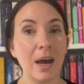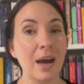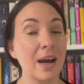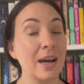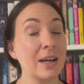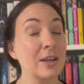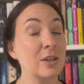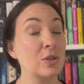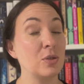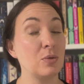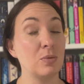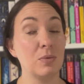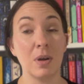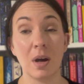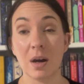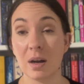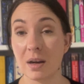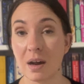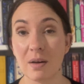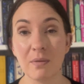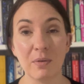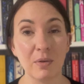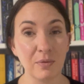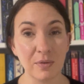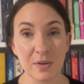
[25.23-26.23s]
I do not
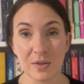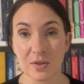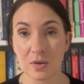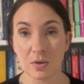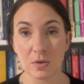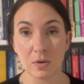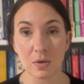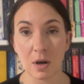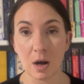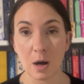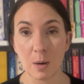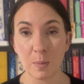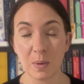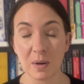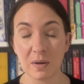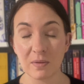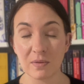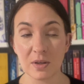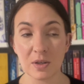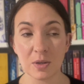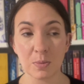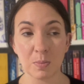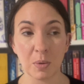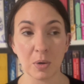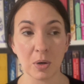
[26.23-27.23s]
have a physical copy of
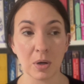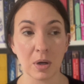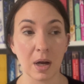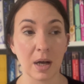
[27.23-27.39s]
this book.